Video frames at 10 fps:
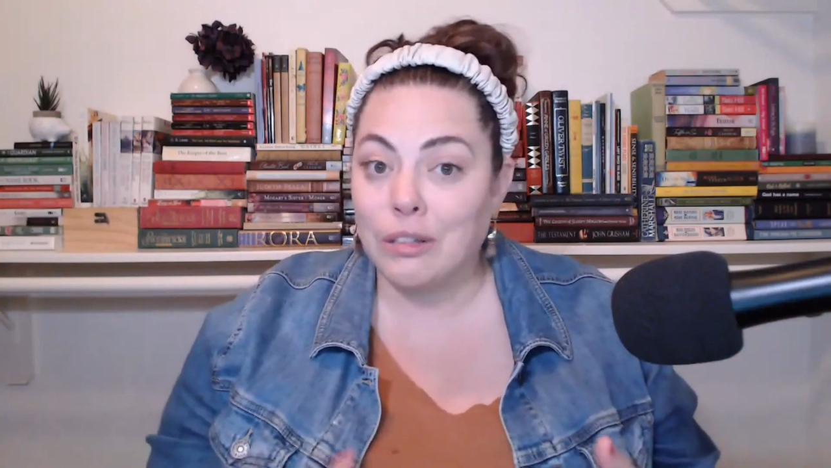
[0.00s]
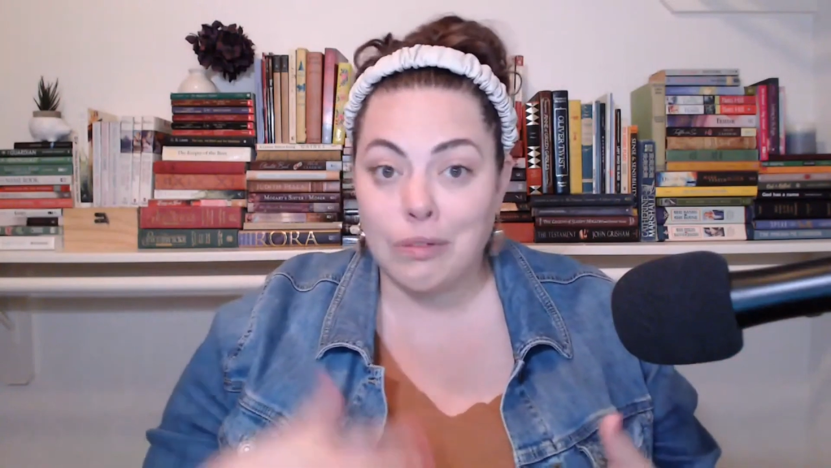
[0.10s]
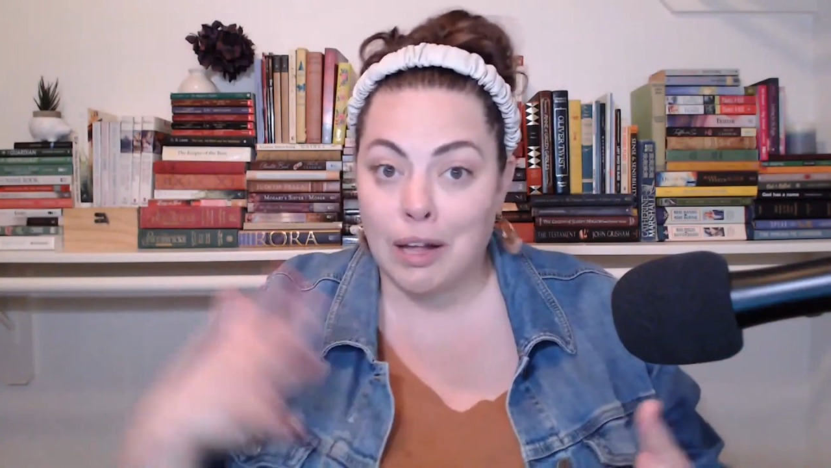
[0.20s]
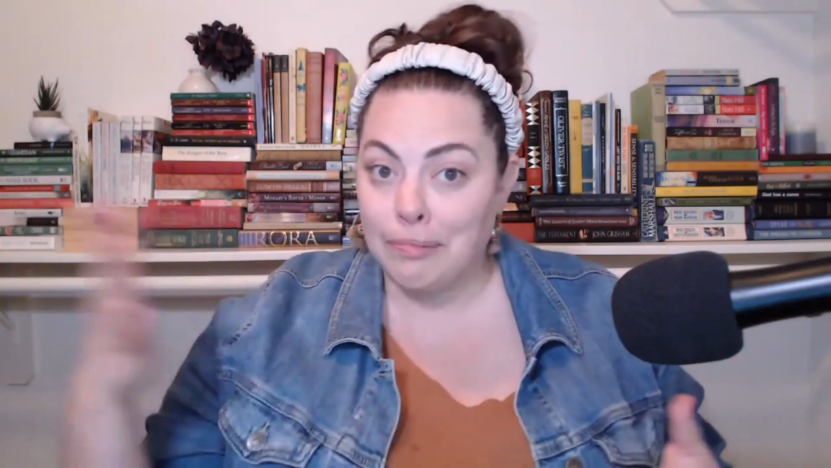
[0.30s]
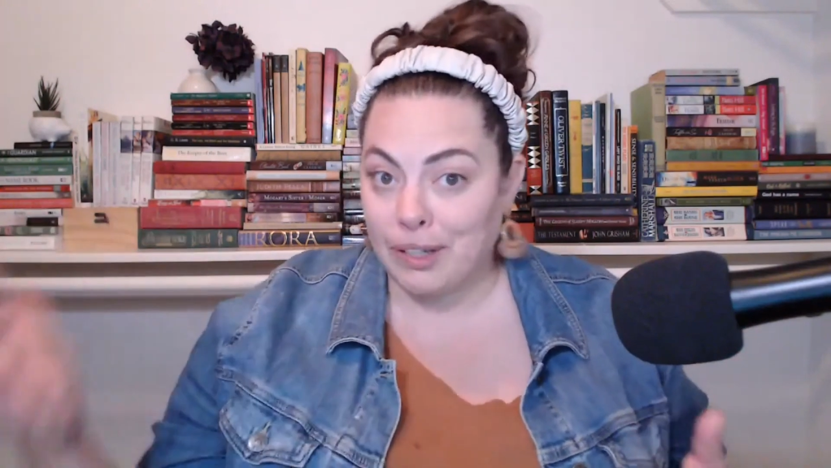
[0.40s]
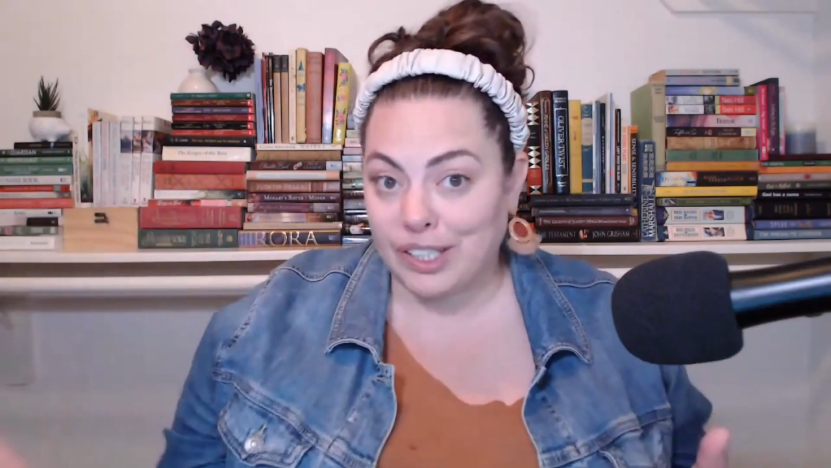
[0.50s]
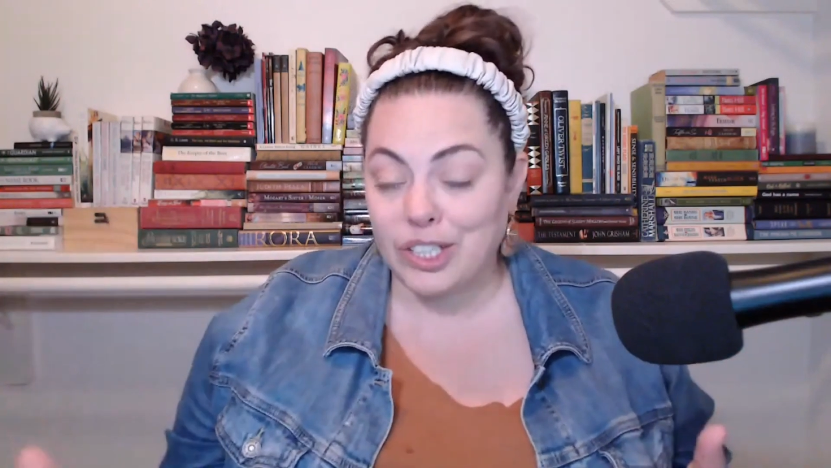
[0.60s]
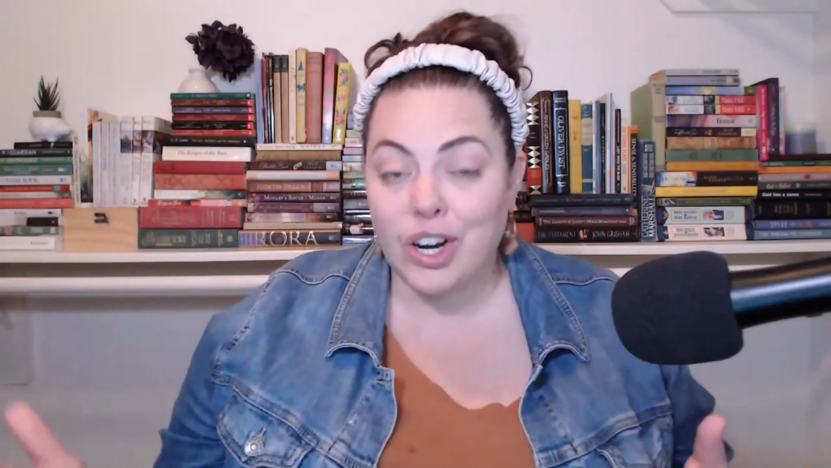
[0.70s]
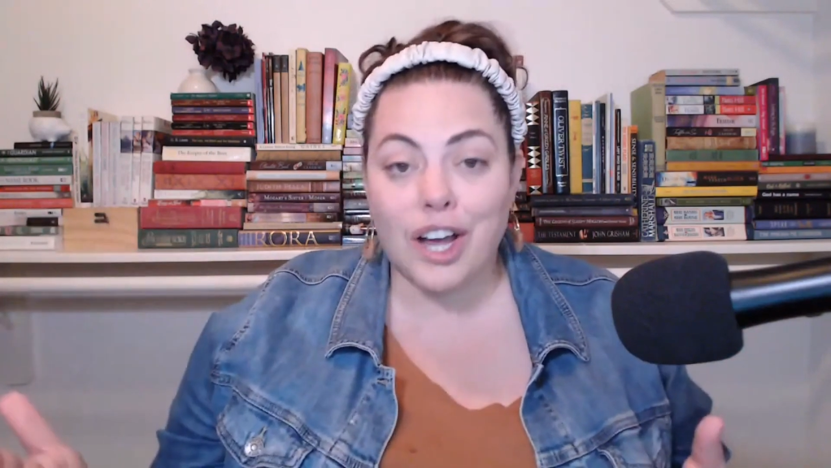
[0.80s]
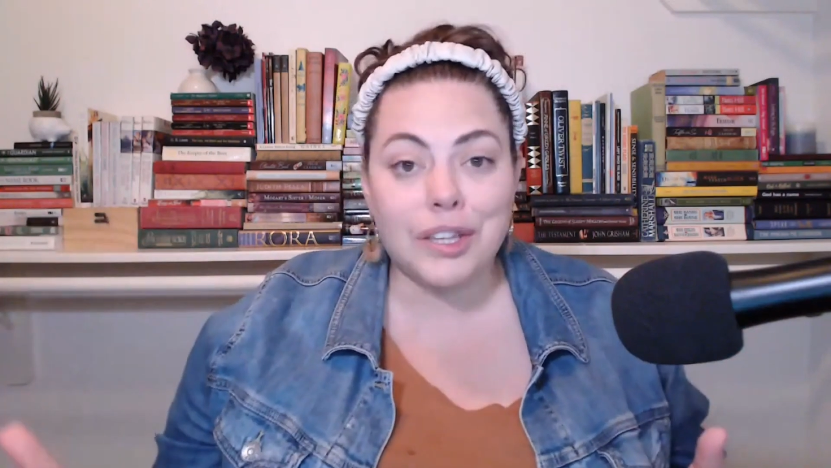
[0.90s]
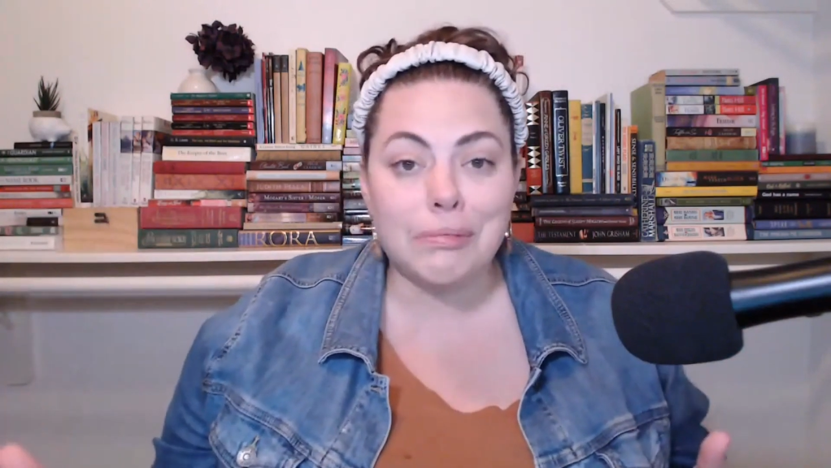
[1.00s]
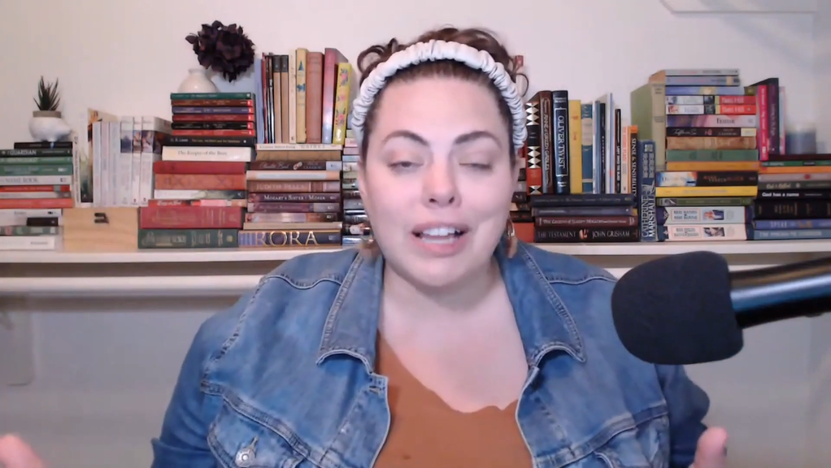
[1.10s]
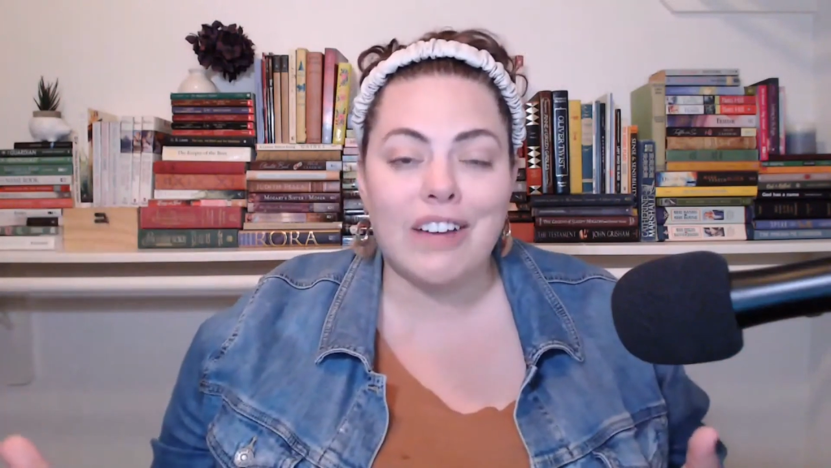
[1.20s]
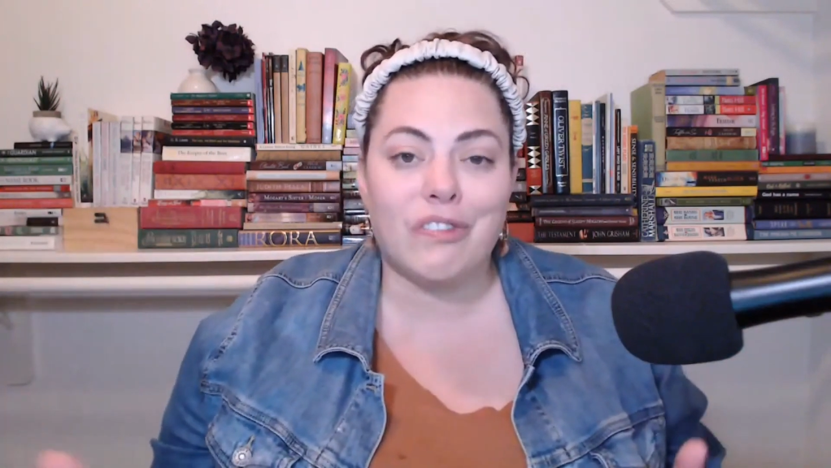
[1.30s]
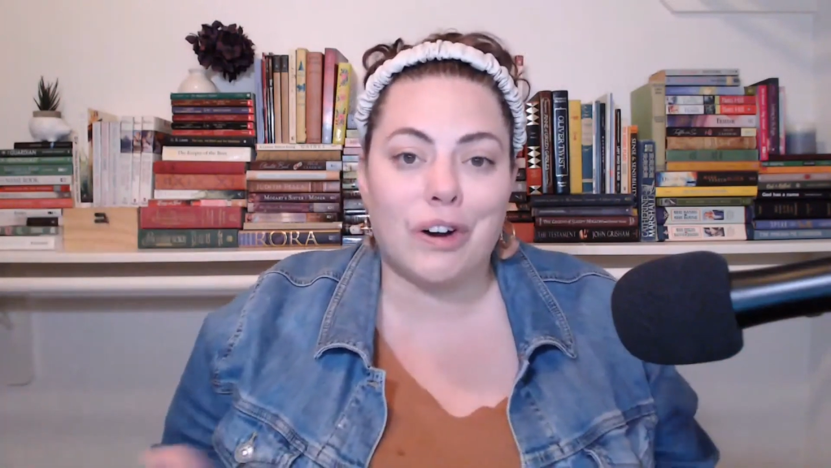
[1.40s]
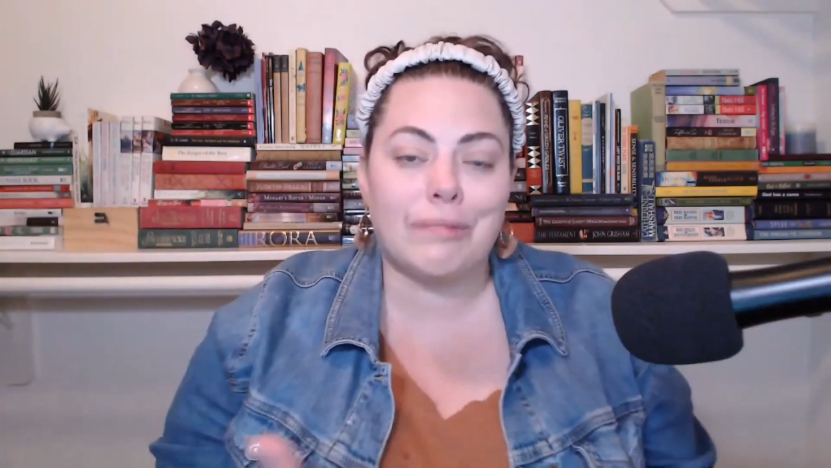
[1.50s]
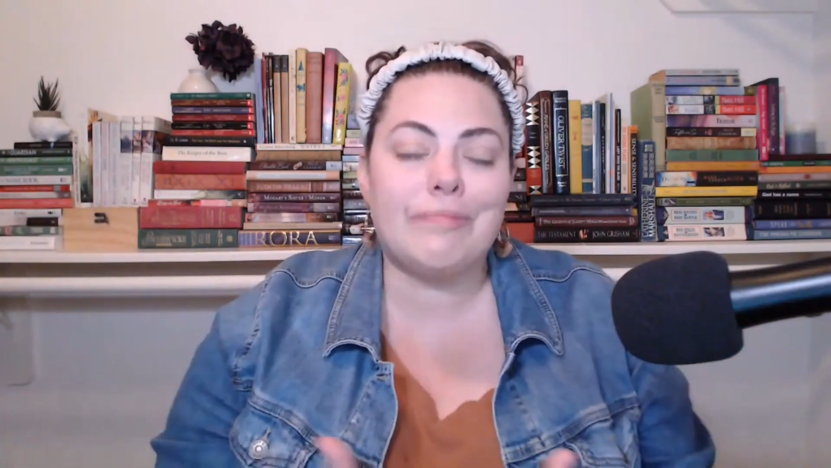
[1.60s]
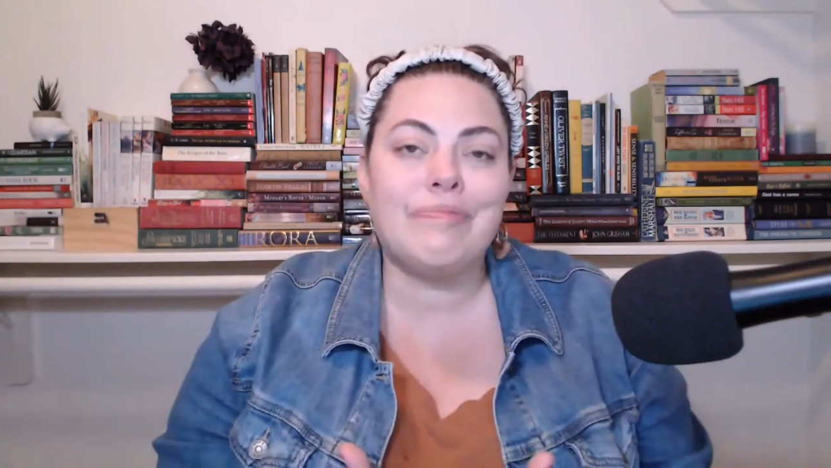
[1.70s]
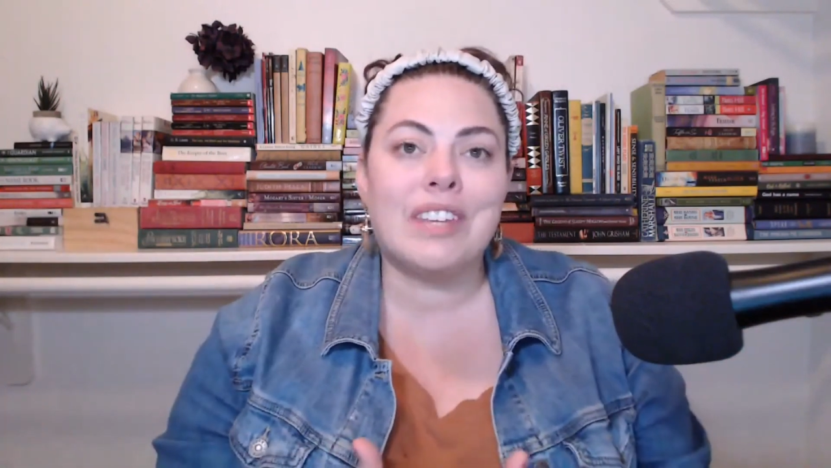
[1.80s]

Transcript: while building your author platform.